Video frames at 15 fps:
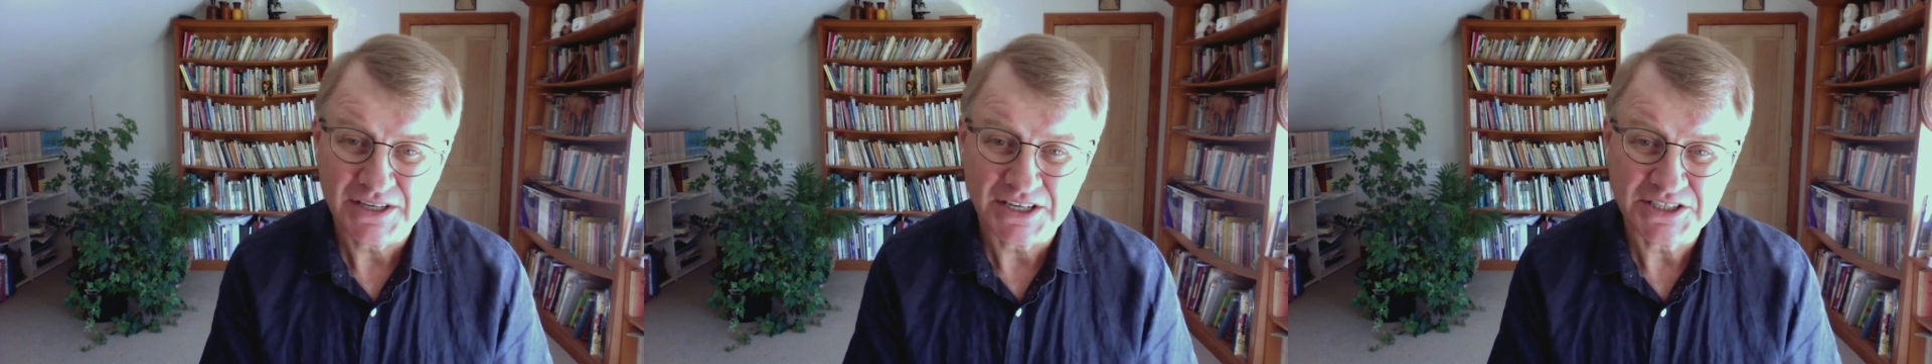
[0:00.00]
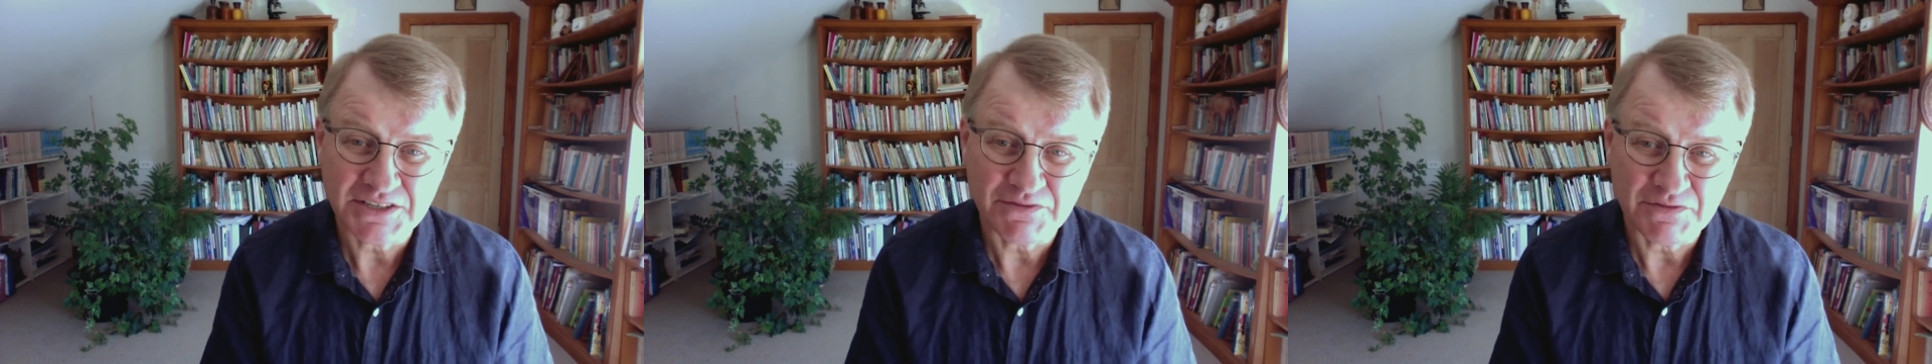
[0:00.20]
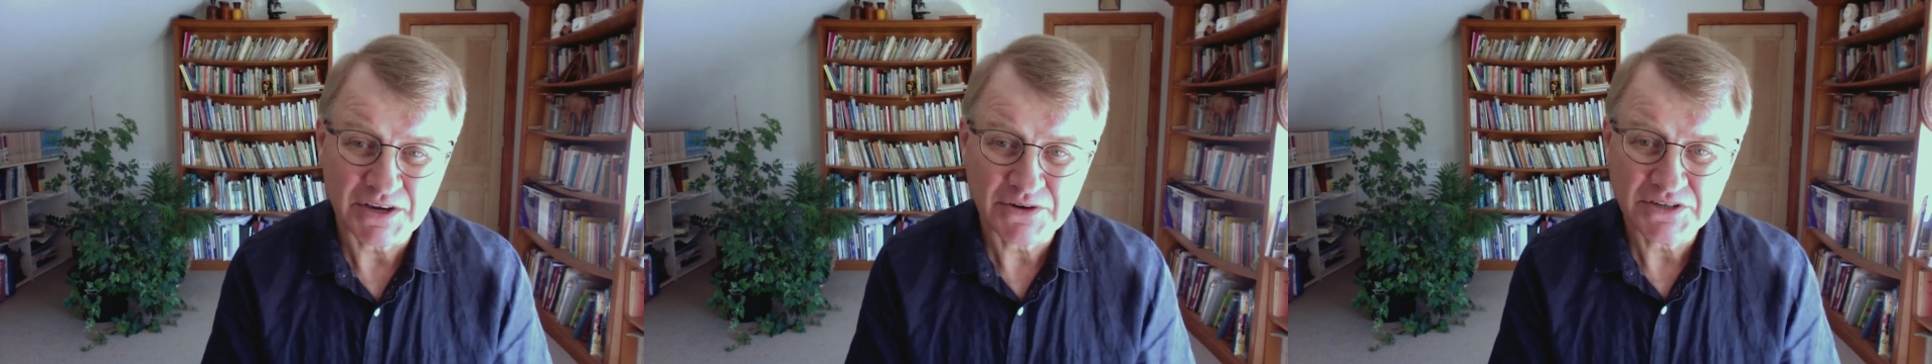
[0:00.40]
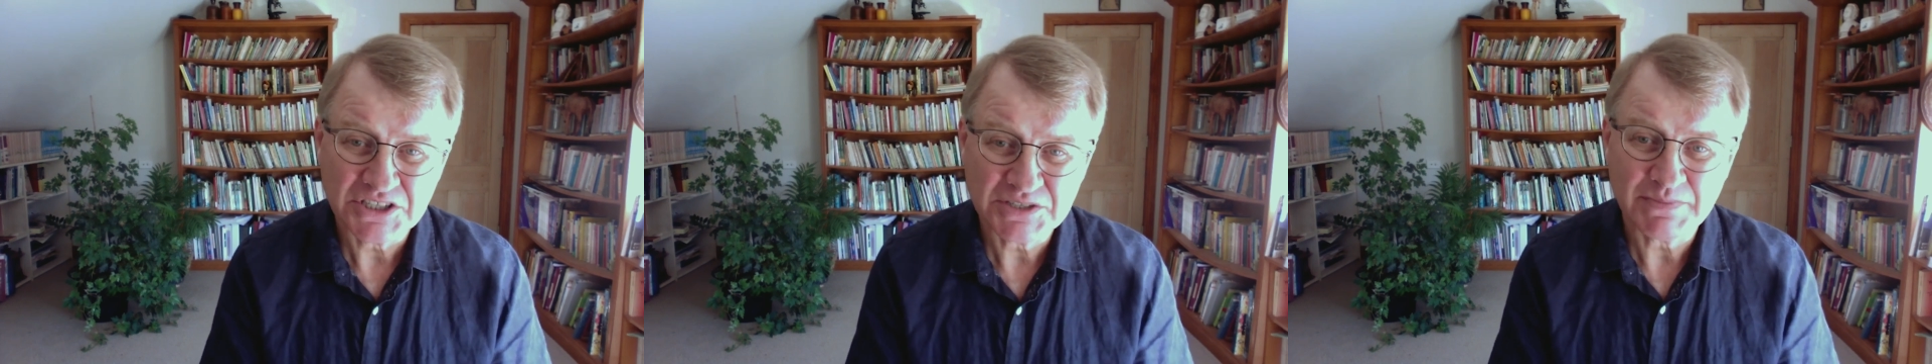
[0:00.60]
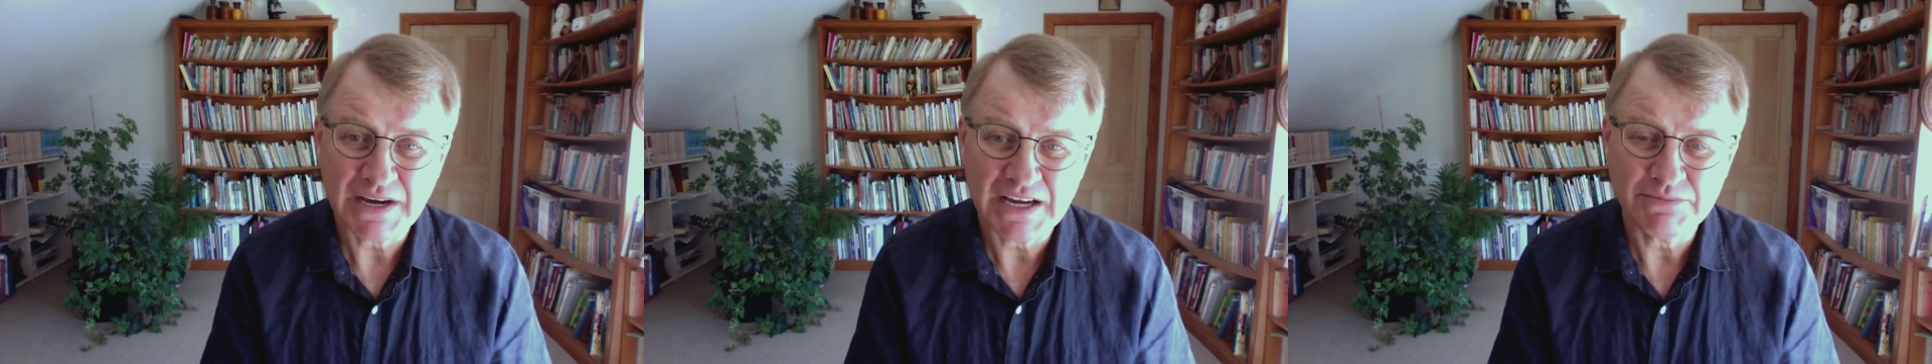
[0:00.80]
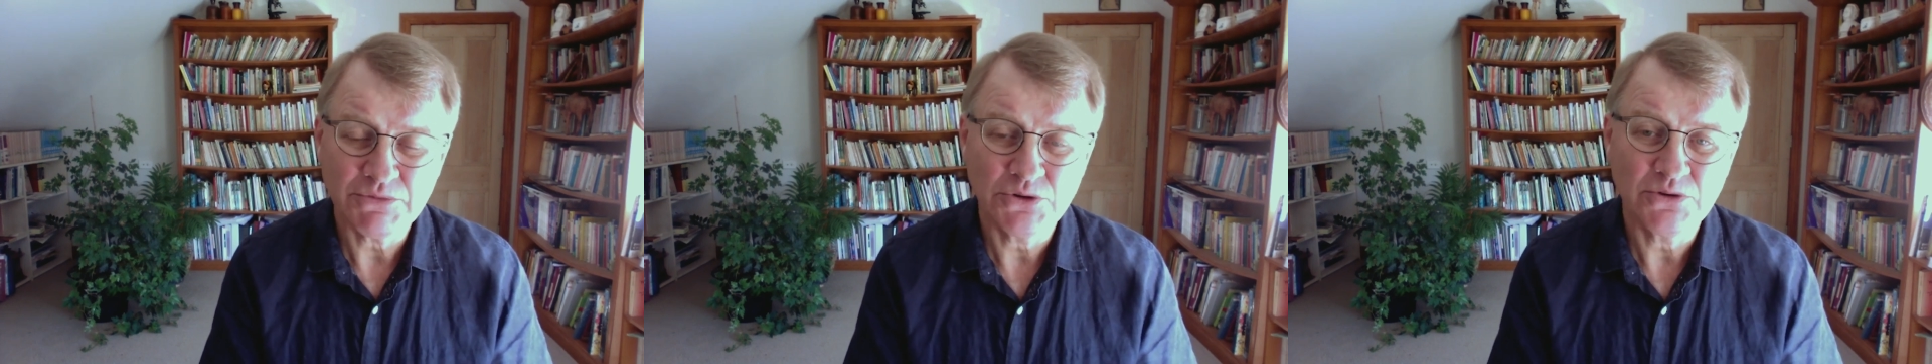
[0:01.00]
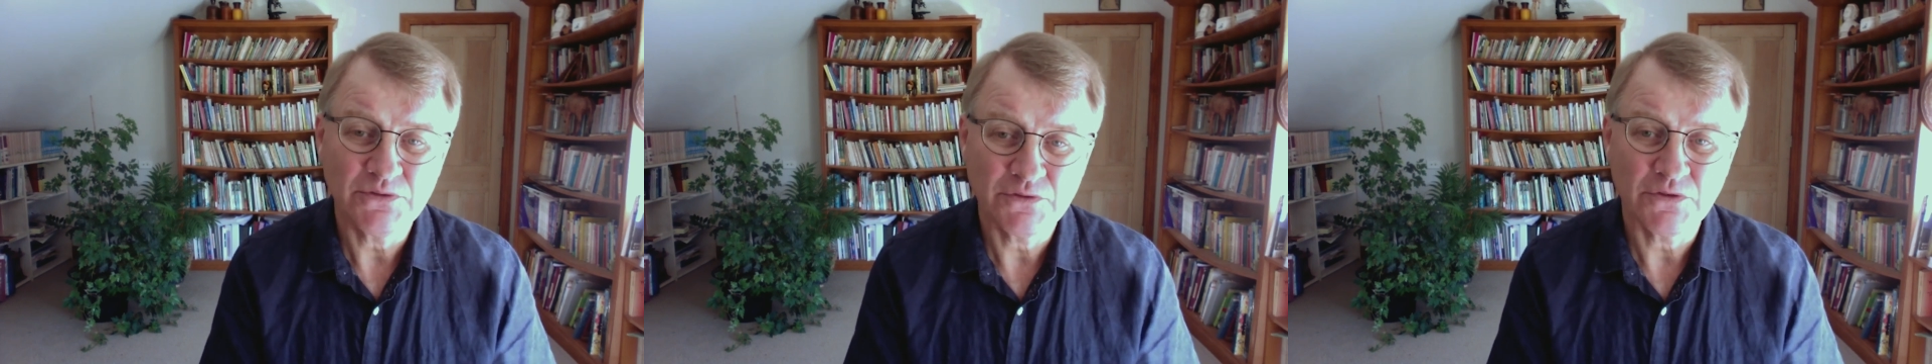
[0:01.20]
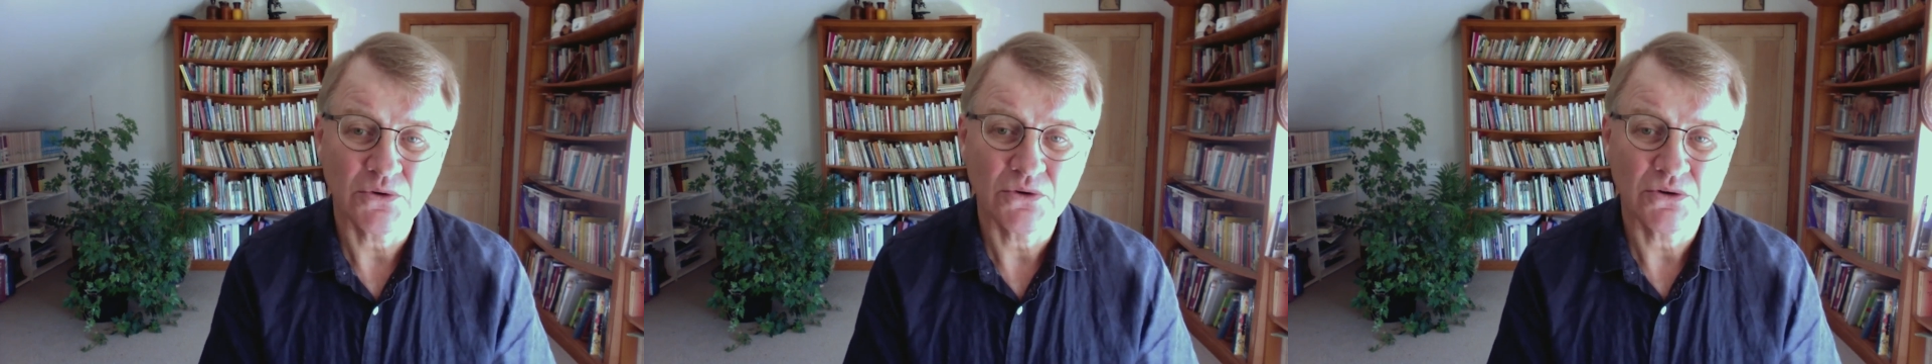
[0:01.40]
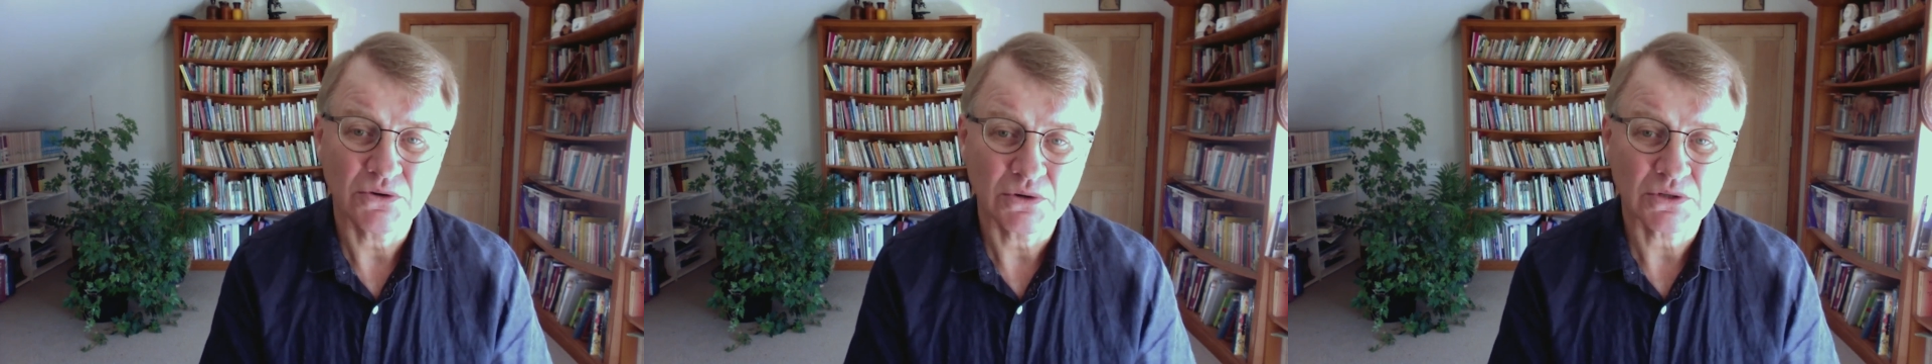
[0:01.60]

is a very smart move for